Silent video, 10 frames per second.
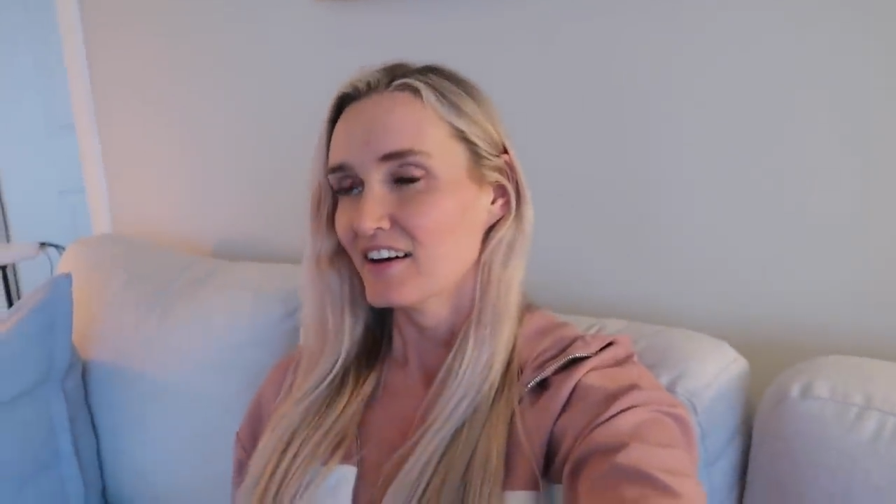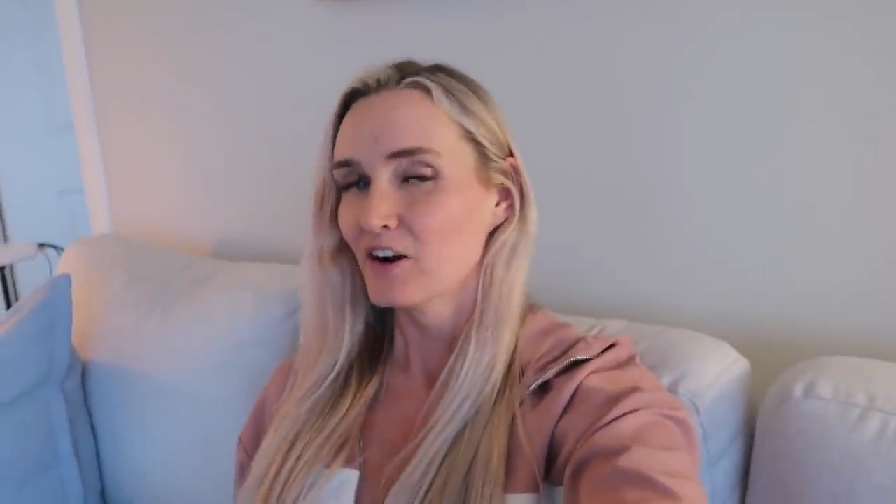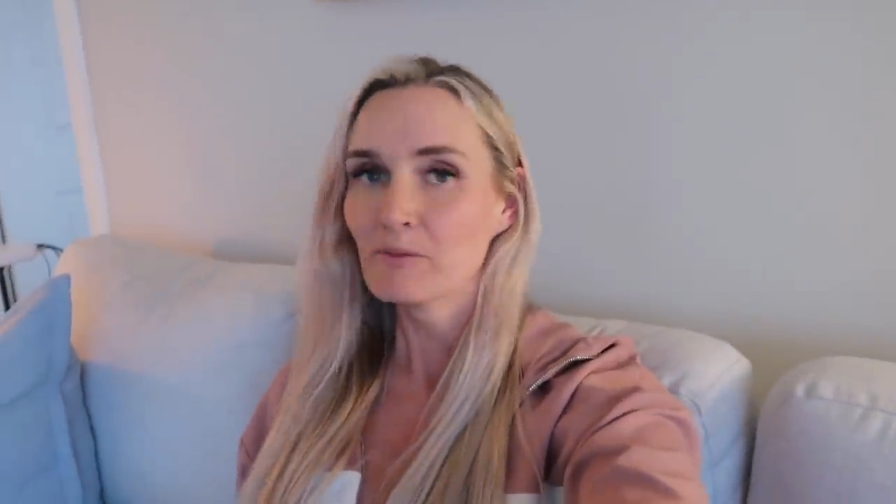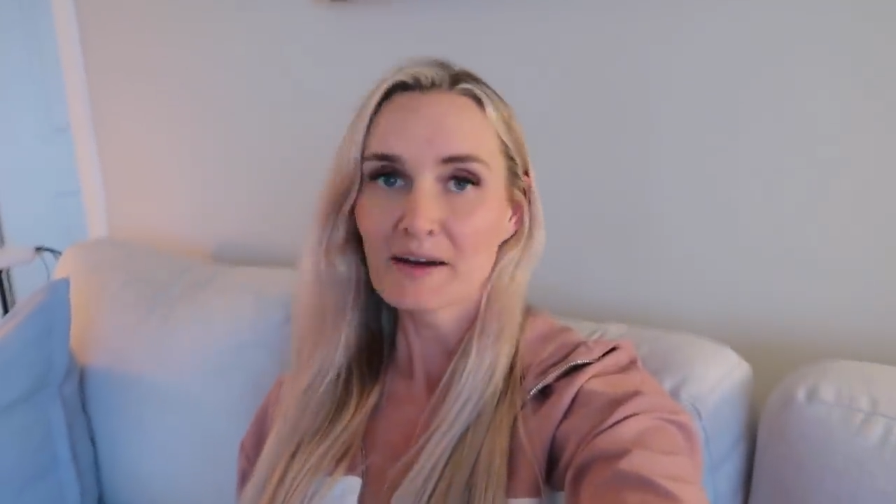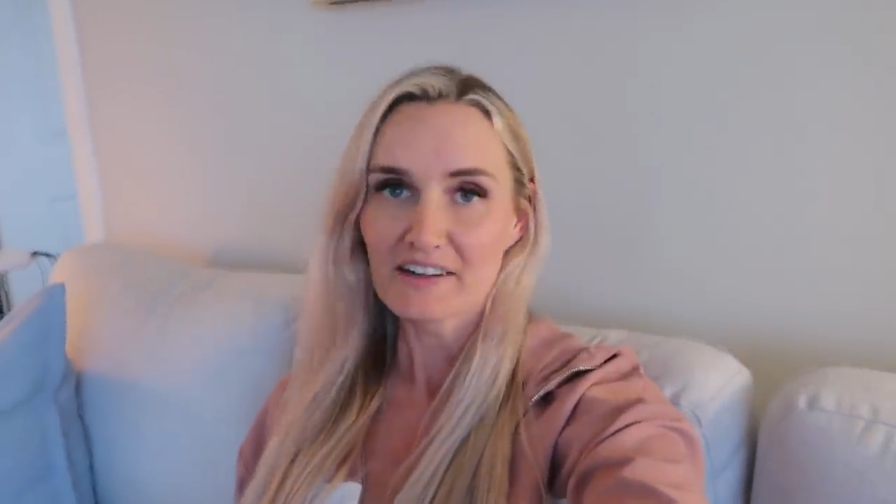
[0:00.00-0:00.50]

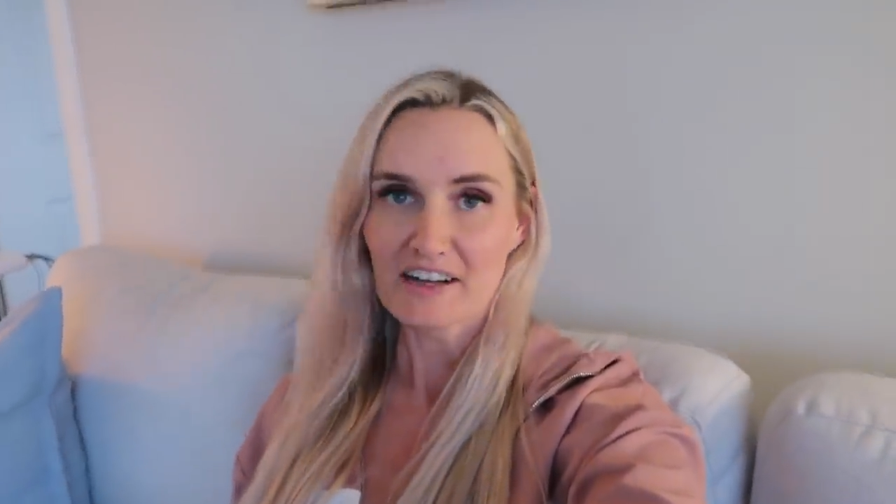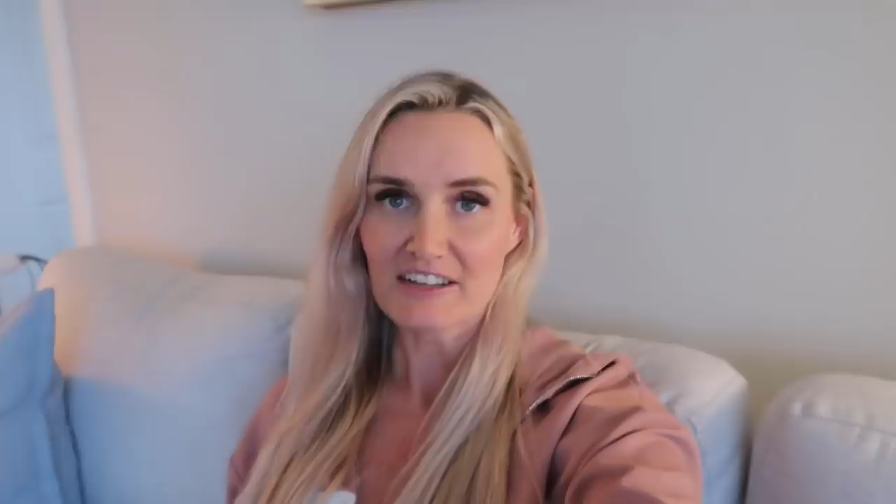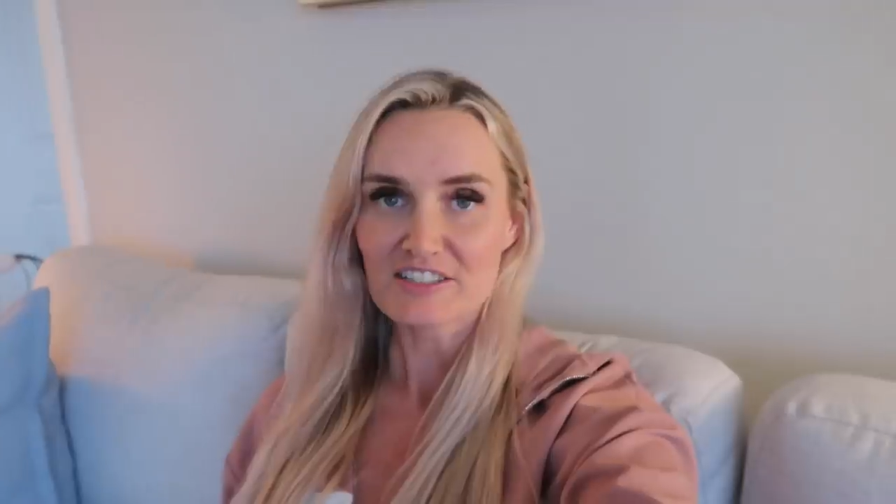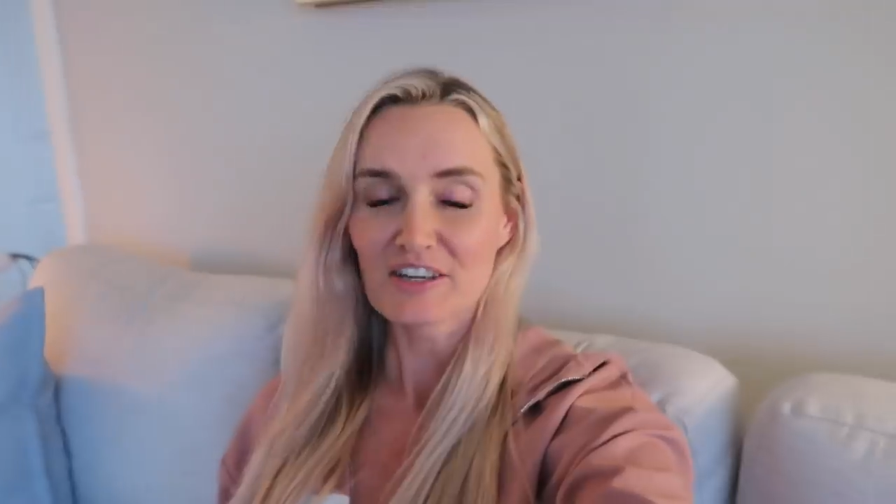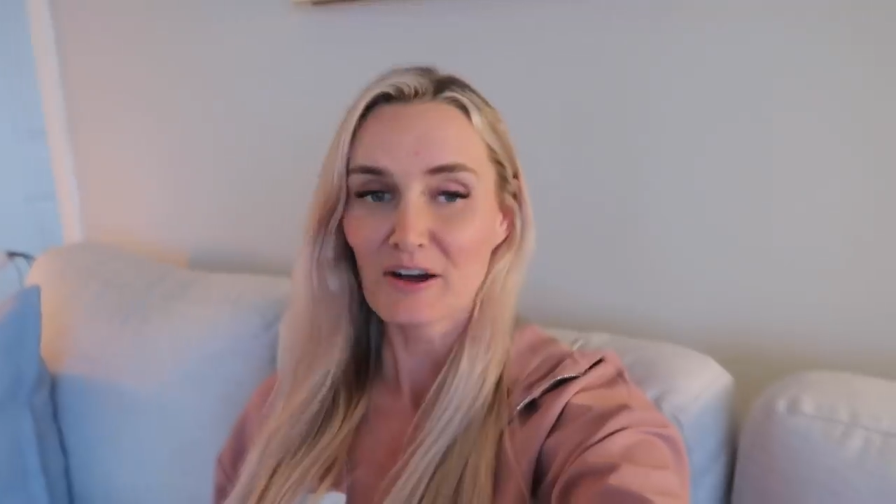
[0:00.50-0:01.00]
Oh my
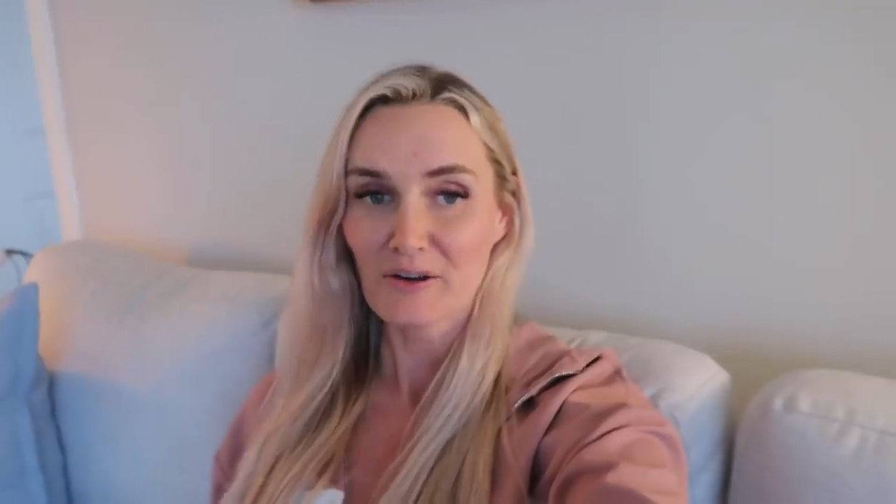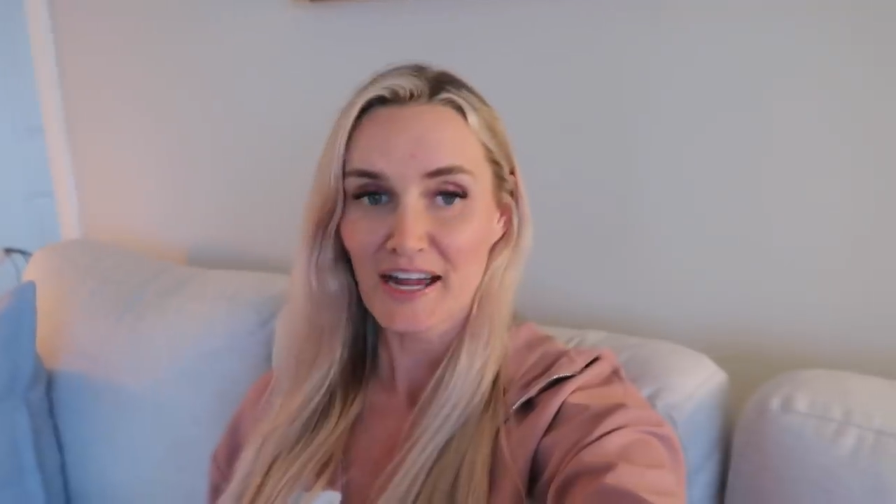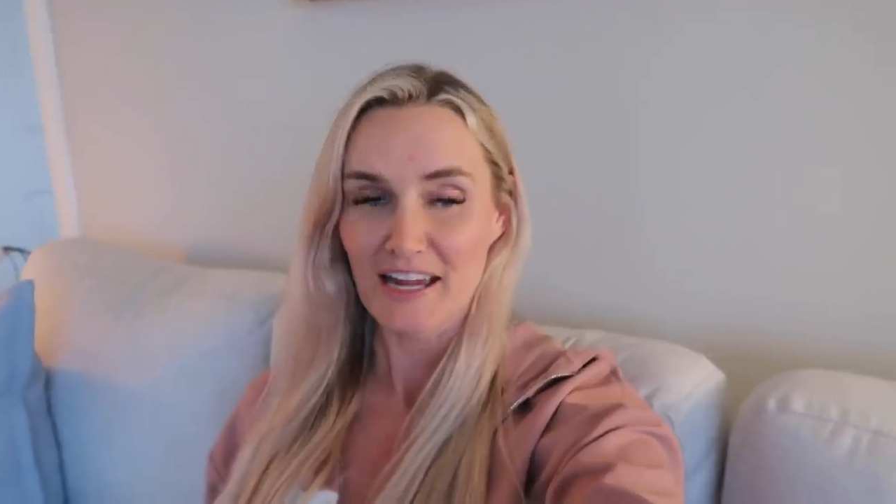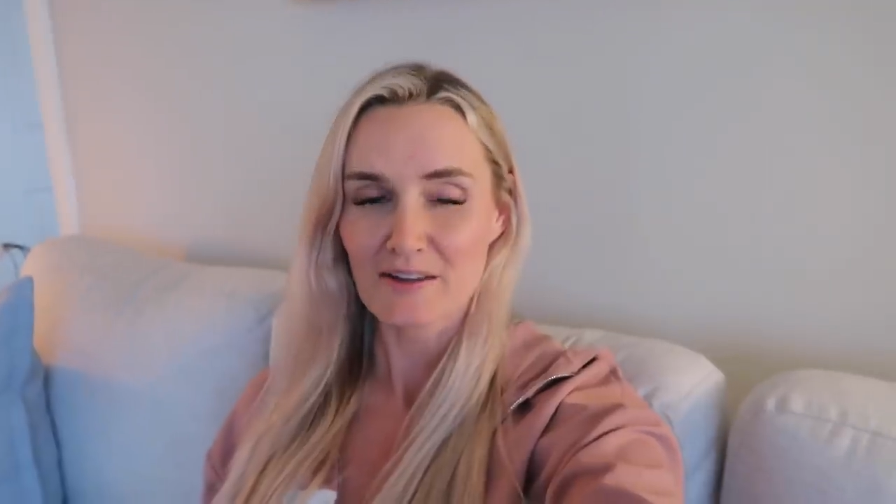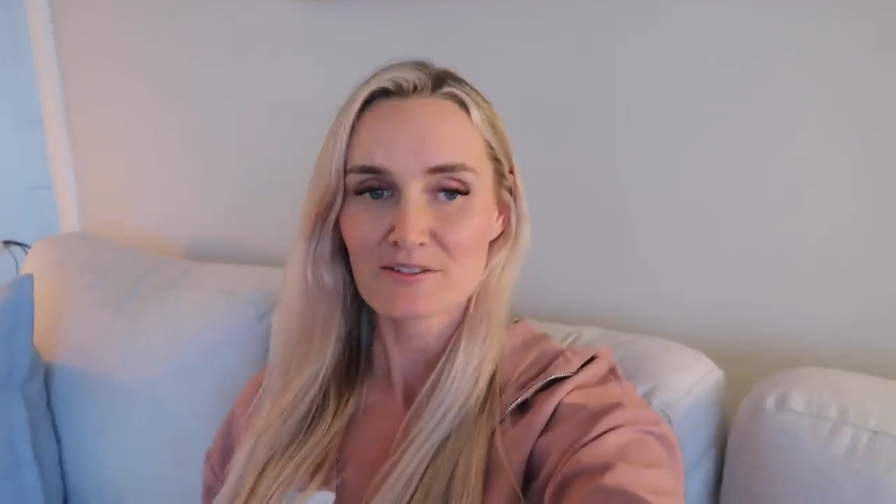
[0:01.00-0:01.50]
gosh.
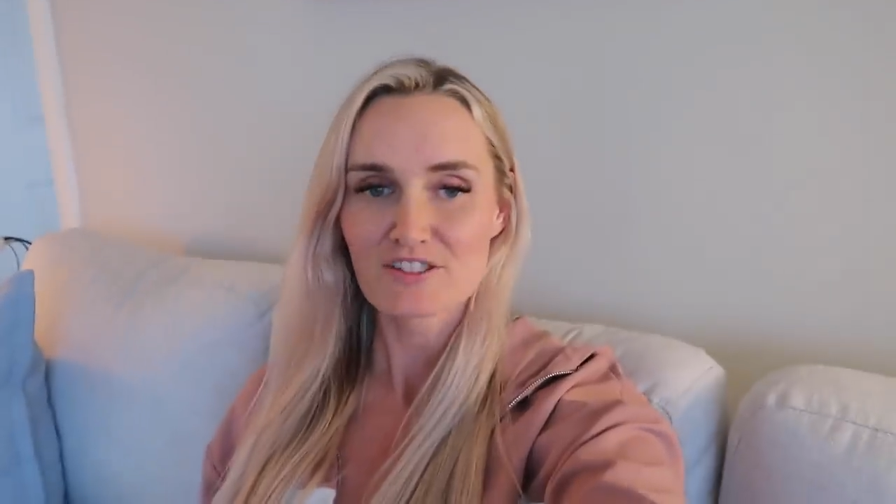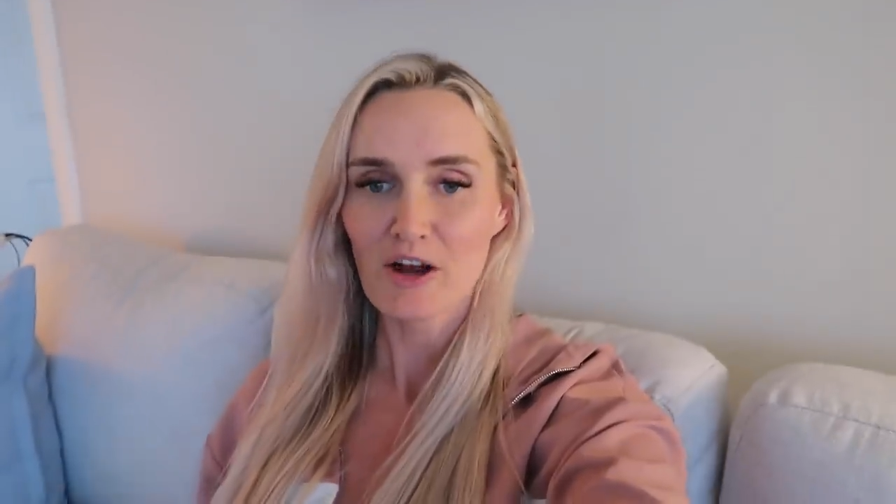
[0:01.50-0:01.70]
Okay,